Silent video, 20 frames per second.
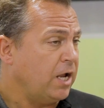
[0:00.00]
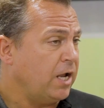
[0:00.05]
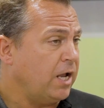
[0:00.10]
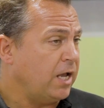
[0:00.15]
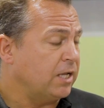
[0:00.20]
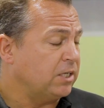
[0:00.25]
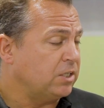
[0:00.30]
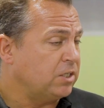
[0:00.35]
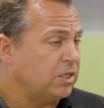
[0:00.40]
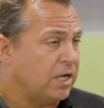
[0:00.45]

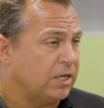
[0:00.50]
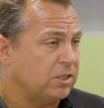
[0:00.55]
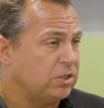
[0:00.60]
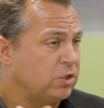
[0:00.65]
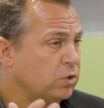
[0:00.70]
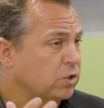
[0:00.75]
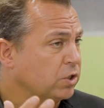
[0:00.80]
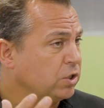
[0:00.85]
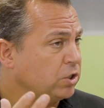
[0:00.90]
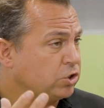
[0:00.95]
and and you
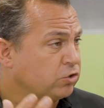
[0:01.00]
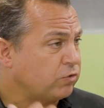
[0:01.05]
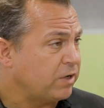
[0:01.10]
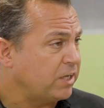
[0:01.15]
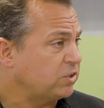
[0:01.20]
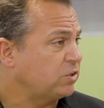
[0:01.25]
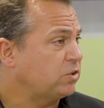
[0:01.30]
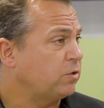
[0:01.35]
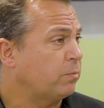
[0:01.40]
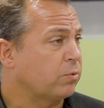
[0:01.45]
can
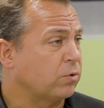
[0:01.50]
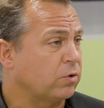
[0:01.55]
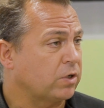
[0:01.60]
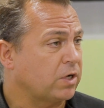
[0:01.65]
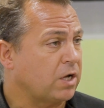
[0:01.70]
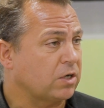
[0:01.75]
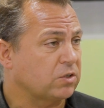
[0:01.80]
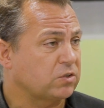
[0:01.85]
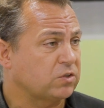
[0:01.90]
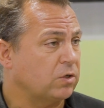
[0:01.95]
address the
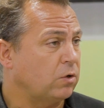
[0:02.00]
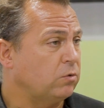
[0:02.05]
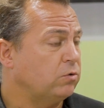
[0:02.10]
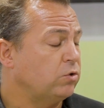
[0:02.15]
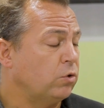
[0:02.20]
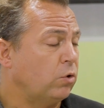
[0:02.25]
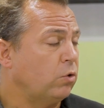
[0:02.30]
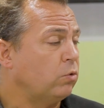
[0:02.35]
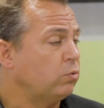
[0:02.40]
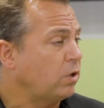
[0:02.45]
product so
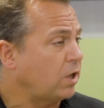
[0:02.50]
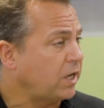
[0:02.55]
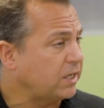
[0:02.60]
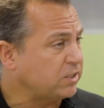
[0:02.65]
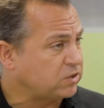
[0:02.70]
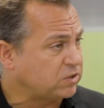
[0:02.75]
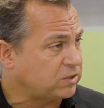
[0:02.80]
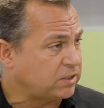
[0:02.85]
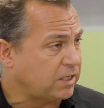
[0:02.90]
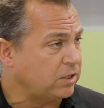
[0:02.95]
not all lights
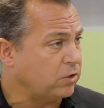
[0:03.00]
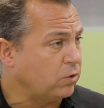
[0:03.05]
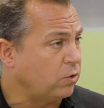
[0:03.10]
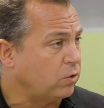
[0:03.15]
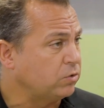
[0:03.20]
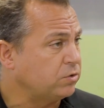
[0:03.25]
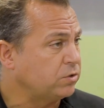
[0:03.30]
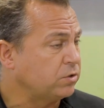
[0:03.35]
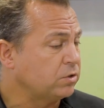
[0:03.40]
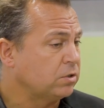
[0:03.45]
stay
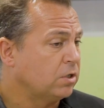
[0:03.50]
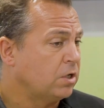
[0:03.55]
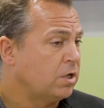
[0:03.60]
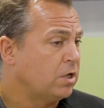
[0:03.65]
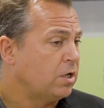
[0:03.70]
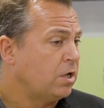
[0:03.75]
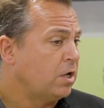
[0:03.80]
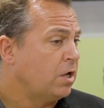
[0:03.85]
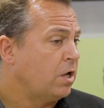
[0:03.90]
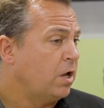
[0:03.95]
on,
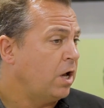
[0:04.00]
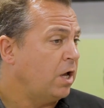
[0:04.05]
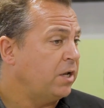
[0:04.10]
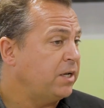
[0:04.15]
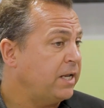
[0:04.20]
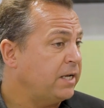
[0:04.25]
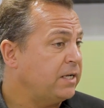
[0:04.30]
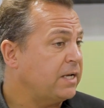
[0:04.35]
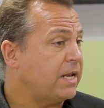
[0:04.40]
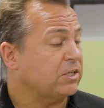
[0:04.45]
and
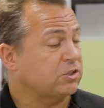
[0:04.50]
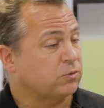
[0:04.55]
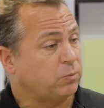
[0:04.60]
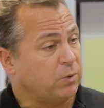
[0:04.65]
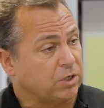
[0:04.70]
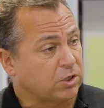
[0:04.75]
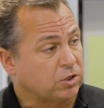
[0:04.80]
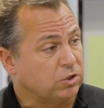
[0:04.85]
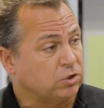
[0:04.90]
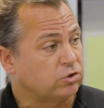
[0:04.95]
then that's where
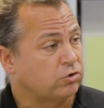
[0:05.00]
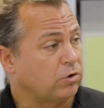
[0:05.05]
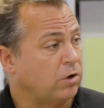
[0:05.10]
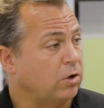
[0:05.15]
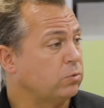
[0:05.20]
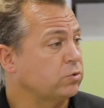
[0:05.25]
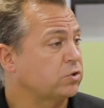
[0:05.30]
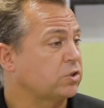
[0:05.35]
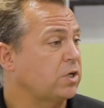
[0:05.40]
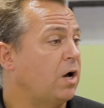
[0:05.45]
the
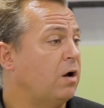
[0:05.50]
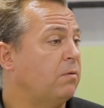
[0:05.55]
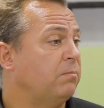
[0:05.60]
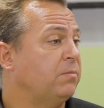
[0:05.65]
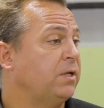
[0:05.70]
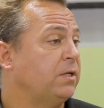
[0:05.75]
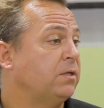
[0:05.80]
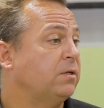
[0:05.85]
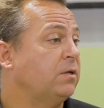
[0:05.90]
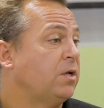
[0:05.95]
controls come
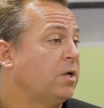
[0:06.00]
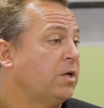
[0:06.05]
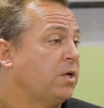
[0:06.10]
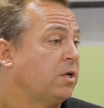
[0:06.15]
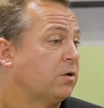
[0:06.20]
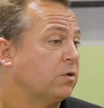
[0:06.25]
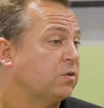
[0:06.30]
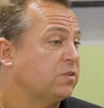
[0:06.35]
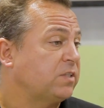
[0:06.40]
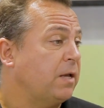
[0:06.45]
in
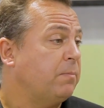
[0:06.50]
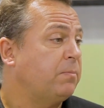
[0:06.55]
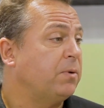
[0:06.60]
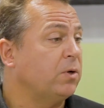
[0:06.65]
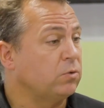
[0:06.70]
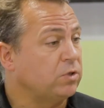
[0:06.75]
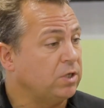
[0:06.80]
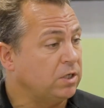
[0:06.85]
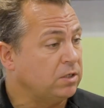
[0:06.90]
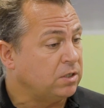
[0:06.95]
because they're
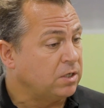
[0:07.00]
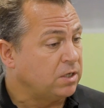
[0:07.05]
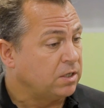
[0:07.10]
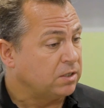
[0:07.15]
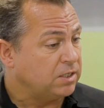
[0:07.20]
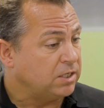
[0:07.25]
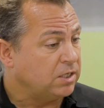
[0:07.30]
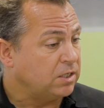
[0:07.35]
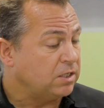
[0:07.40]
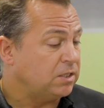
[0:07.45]
building
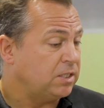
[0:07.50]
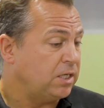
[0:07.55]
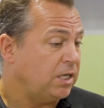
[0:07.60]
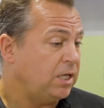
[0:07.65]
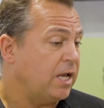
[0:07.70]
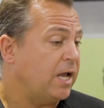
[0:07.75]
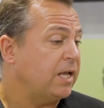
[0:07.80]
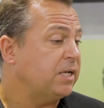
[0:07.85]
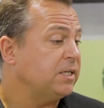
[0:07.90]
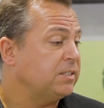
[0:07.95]
the the
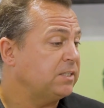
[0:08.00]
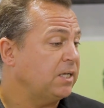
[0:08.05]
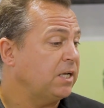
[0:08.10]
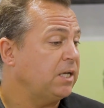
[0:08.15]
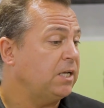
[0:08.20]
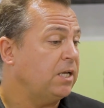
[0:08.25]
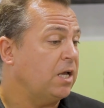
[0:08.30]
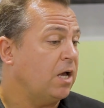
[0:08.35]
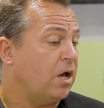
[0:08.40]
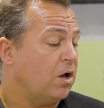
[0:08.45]

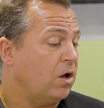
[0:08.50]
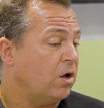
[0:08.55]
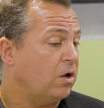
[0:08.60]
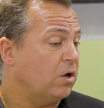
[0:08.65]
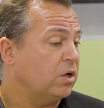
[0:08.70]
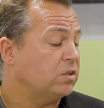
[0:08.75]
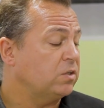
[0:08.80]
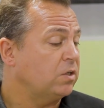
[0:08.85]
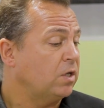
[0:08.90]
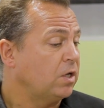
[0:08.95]
LED uh,